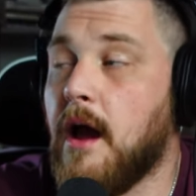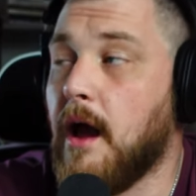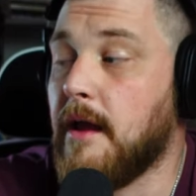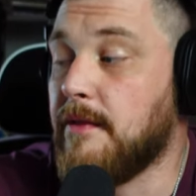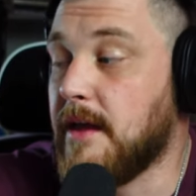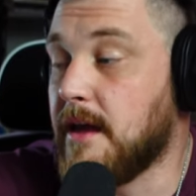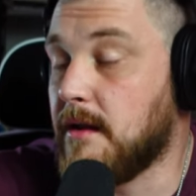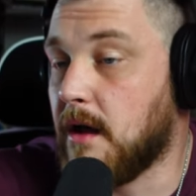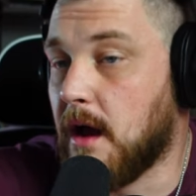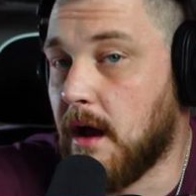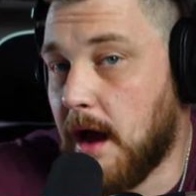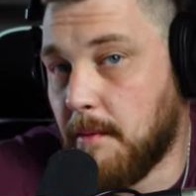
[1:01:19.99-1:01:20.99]
And then
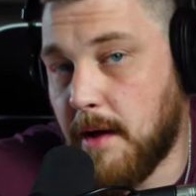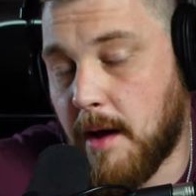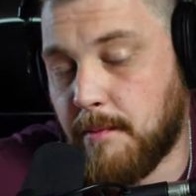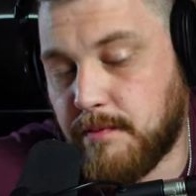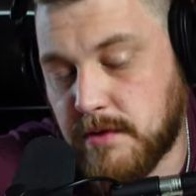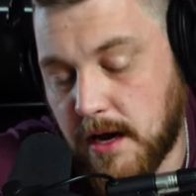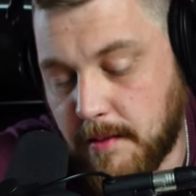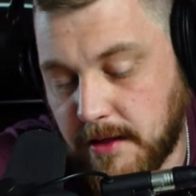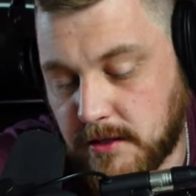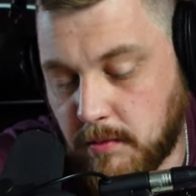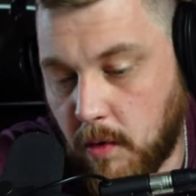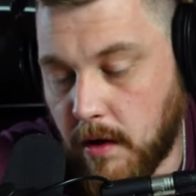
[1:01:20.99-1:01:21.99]
uh, I'll, I'll talk about
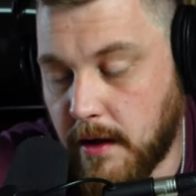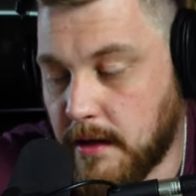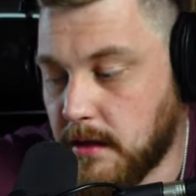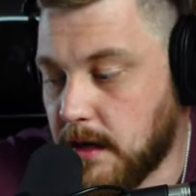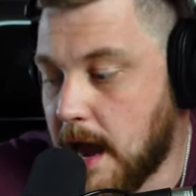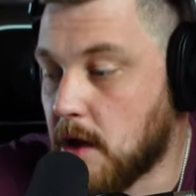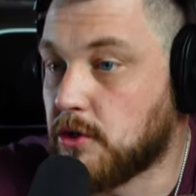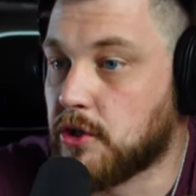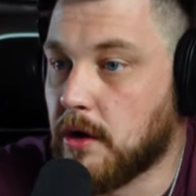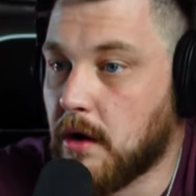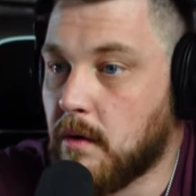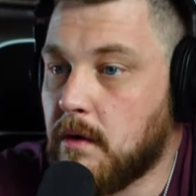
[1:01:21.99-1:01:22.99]
this more in the
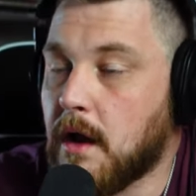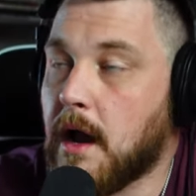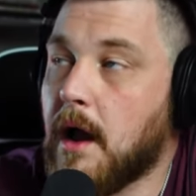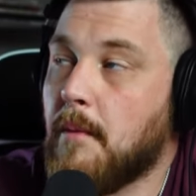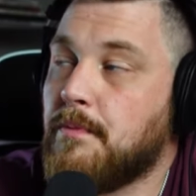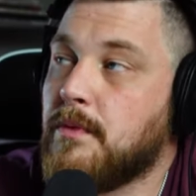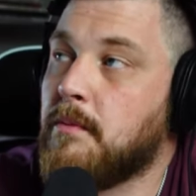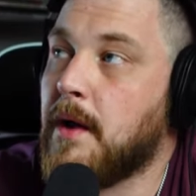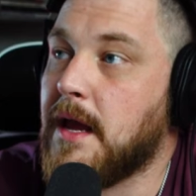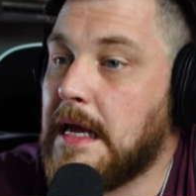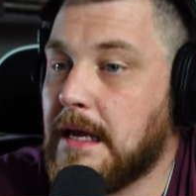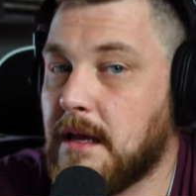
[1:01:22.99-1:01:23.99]
outro. Um,
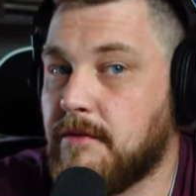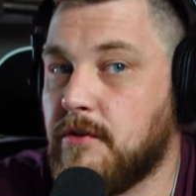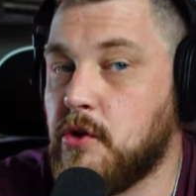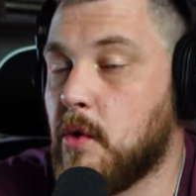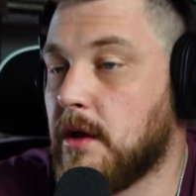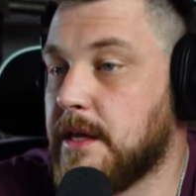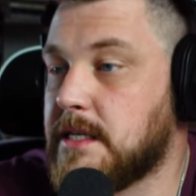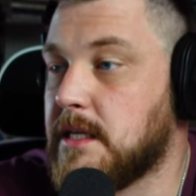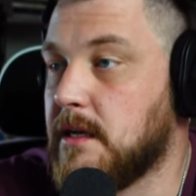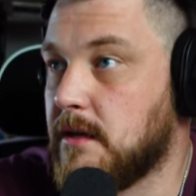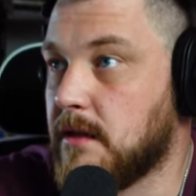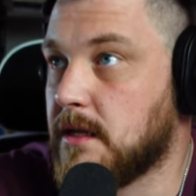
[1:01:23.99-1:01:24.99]
but if you are
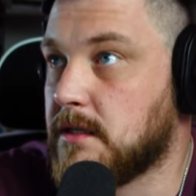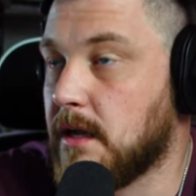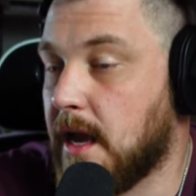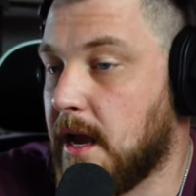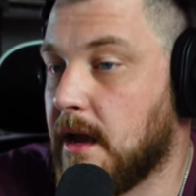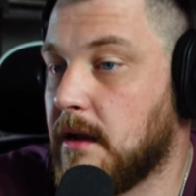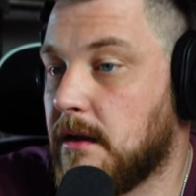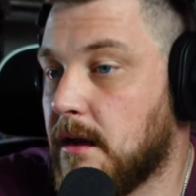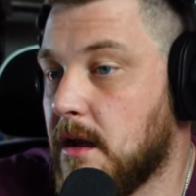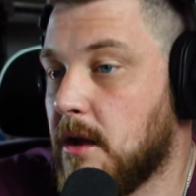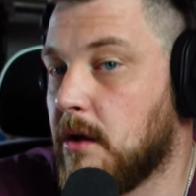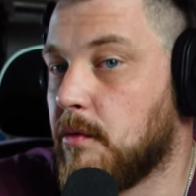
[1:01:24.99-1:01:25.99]
listening to this and
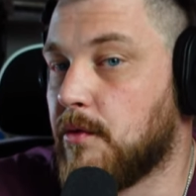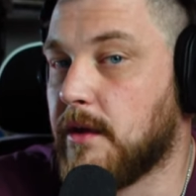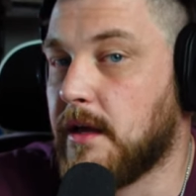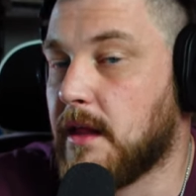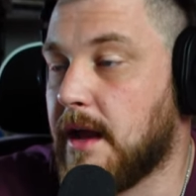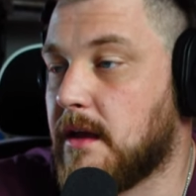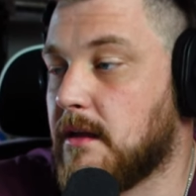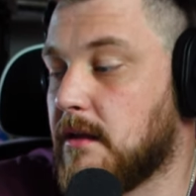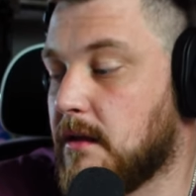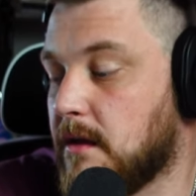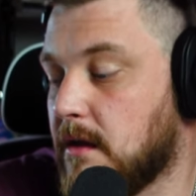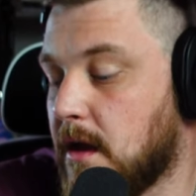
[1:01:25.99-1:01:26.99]
really like
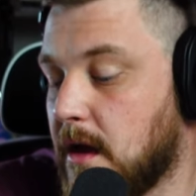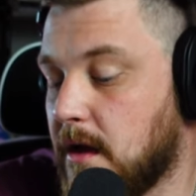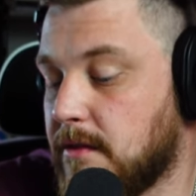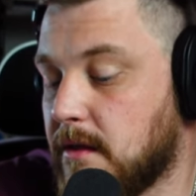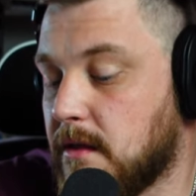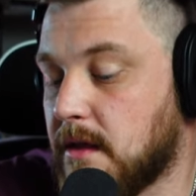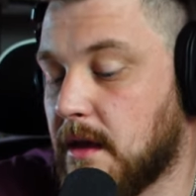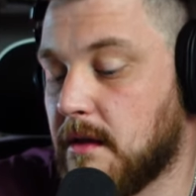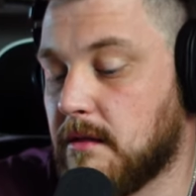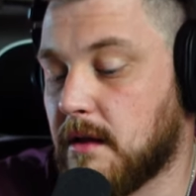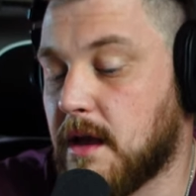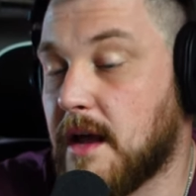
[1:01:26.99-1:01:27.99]
uh, the,
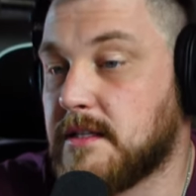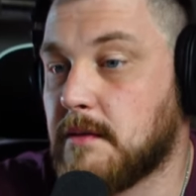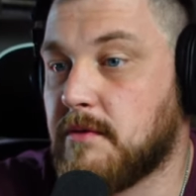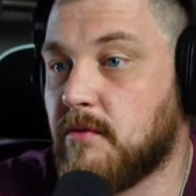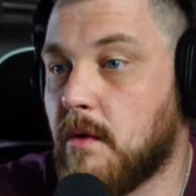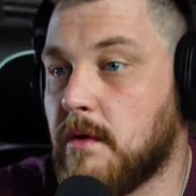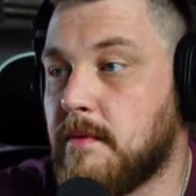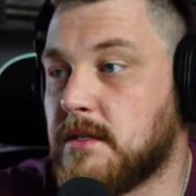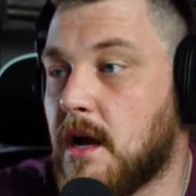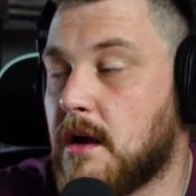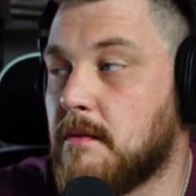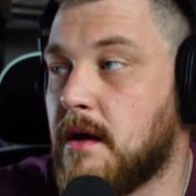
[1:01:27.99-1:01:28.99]
the, the concept of what we've been
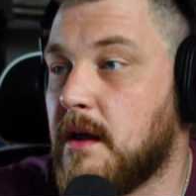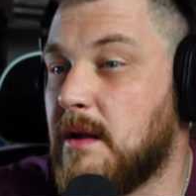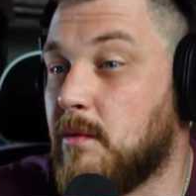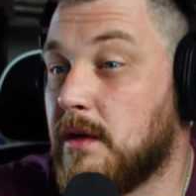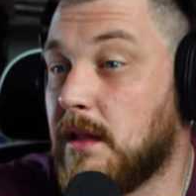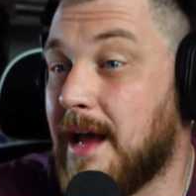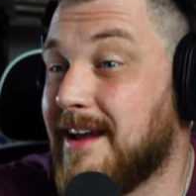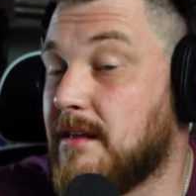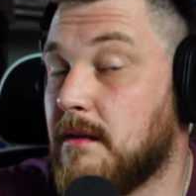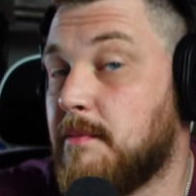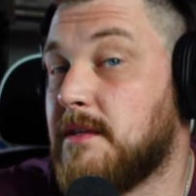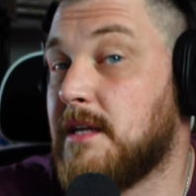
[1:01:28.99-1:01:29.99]
talking about and would
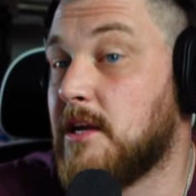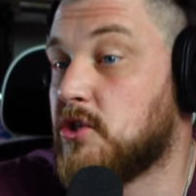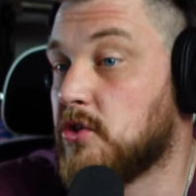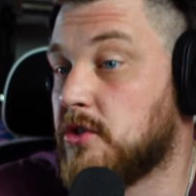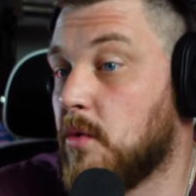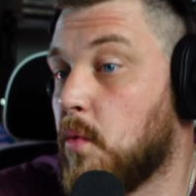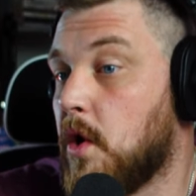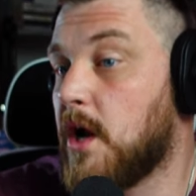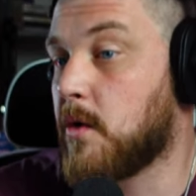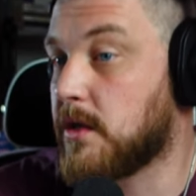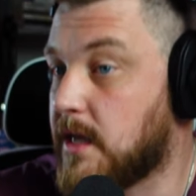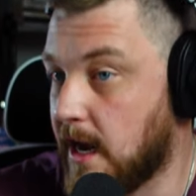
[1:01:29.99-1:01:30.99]
like the potential to
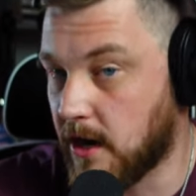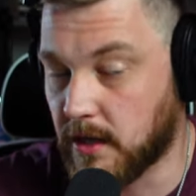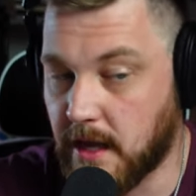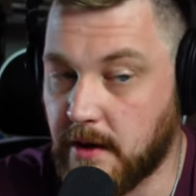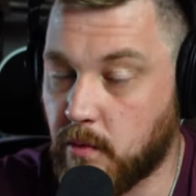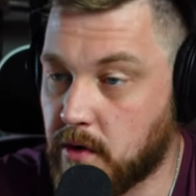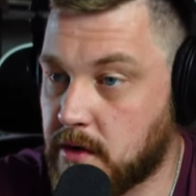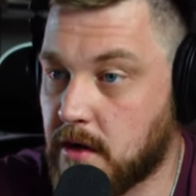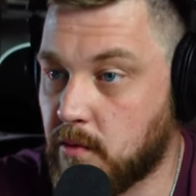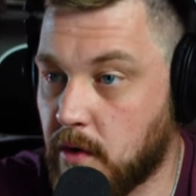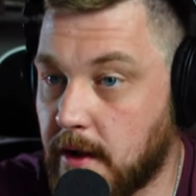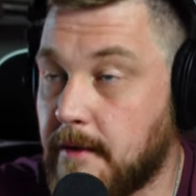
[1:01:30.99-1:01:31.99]
work with Caroline
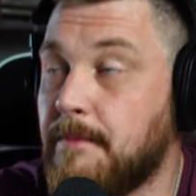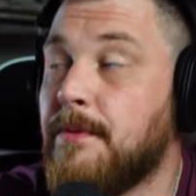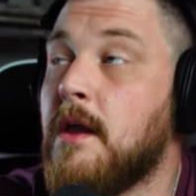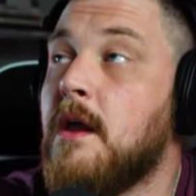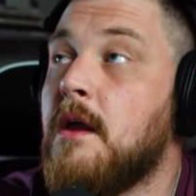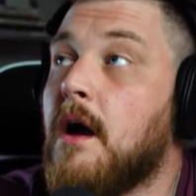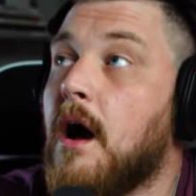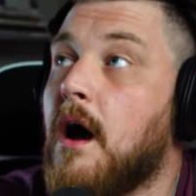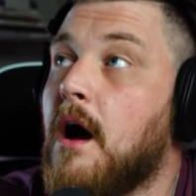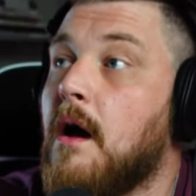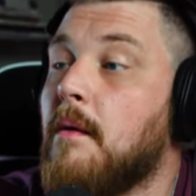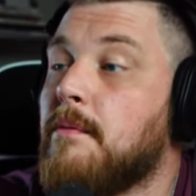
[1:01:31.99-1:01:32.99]
one-on-one,
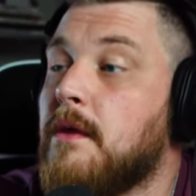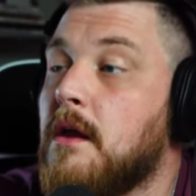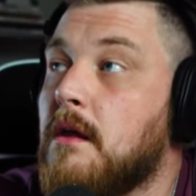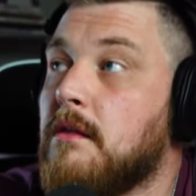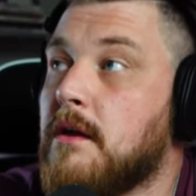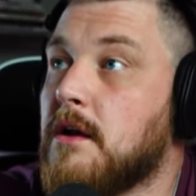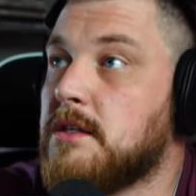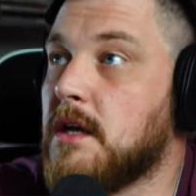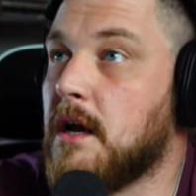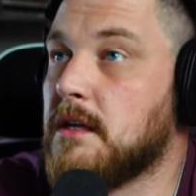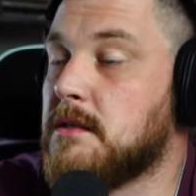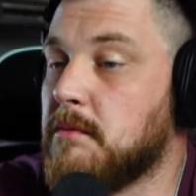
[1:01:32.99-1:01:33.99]
um, there's
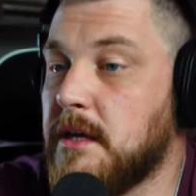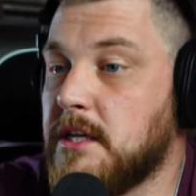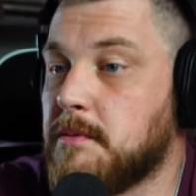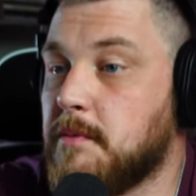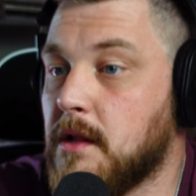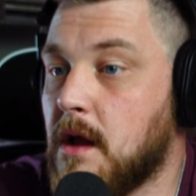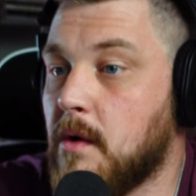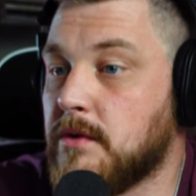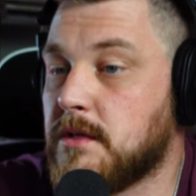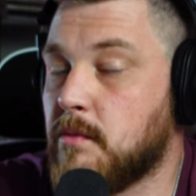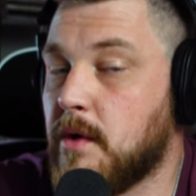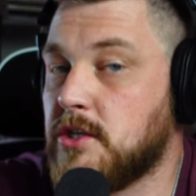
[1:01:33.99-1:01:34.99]
uh, some links below,
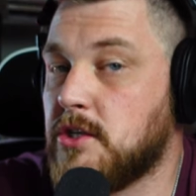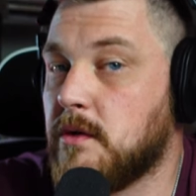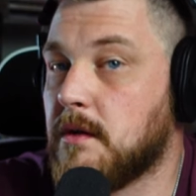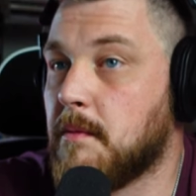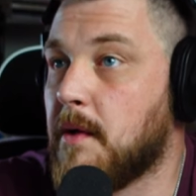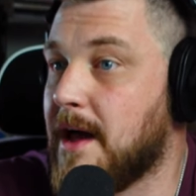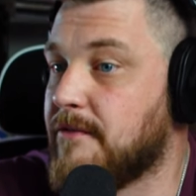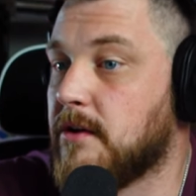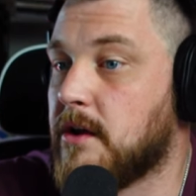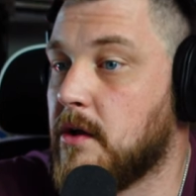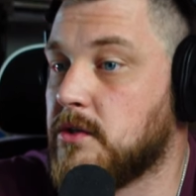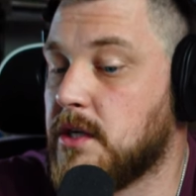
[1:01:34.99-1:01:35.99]
some ways you can apply
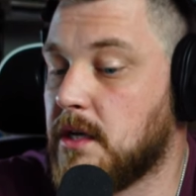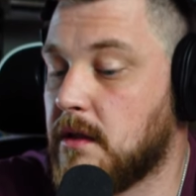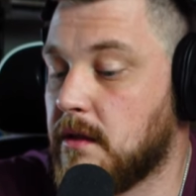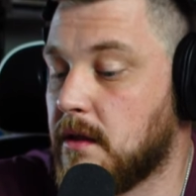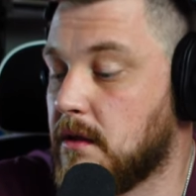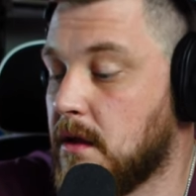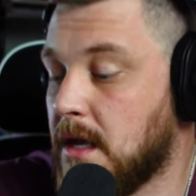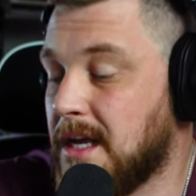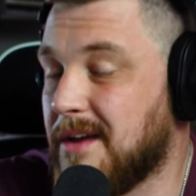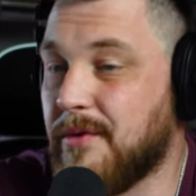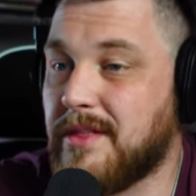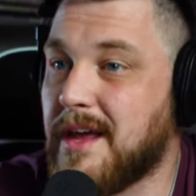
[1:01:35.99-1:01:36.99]
for coaching. And then
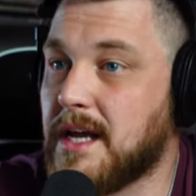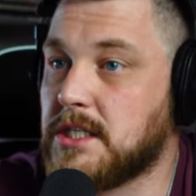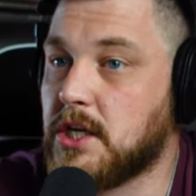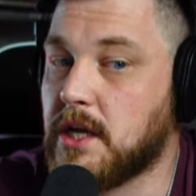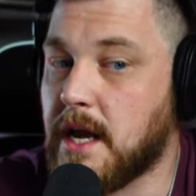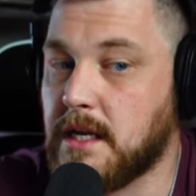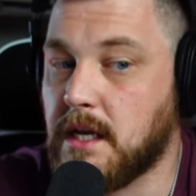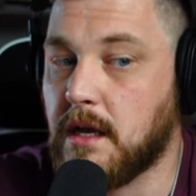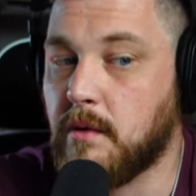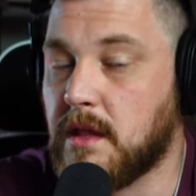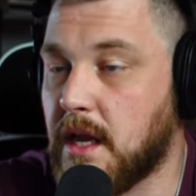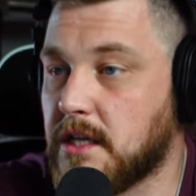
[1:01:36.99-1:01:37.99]
if we think it's a good
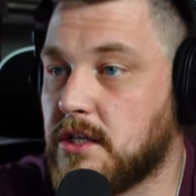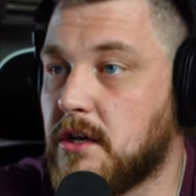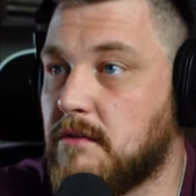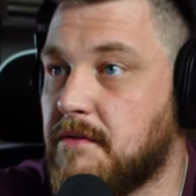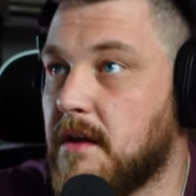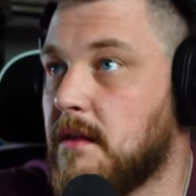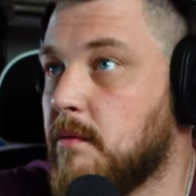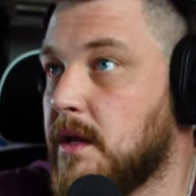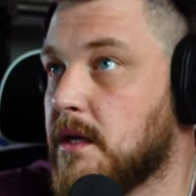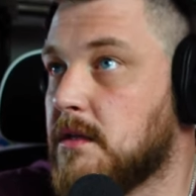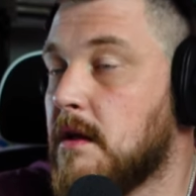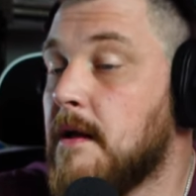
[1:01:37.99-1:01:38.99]
idea, we think it's a good fit, then we
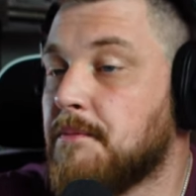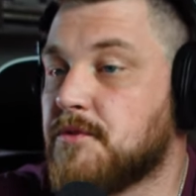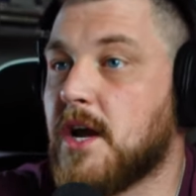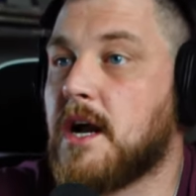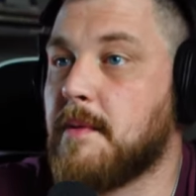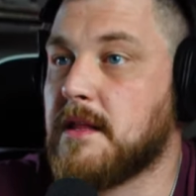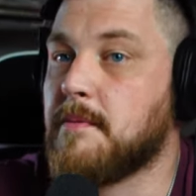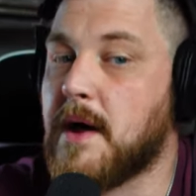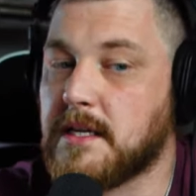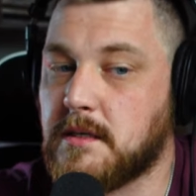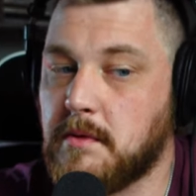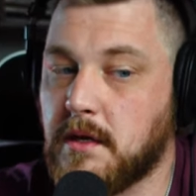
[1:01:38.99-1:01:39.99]
can talk about the
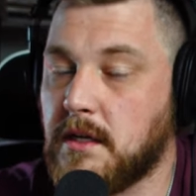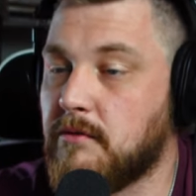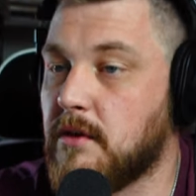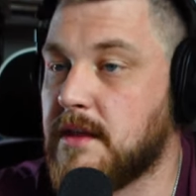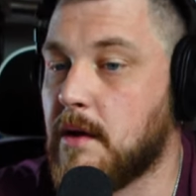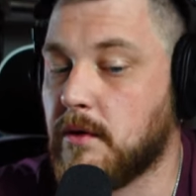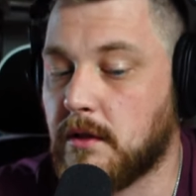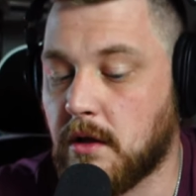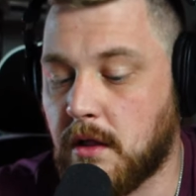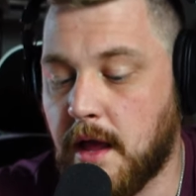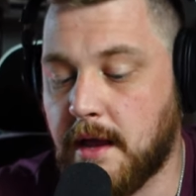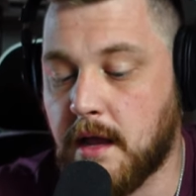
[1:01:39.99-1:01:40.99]
possibility of what that would
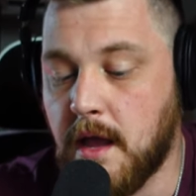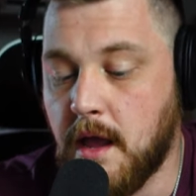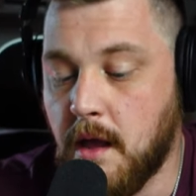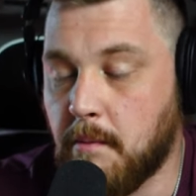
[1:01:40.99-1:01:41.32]
look like.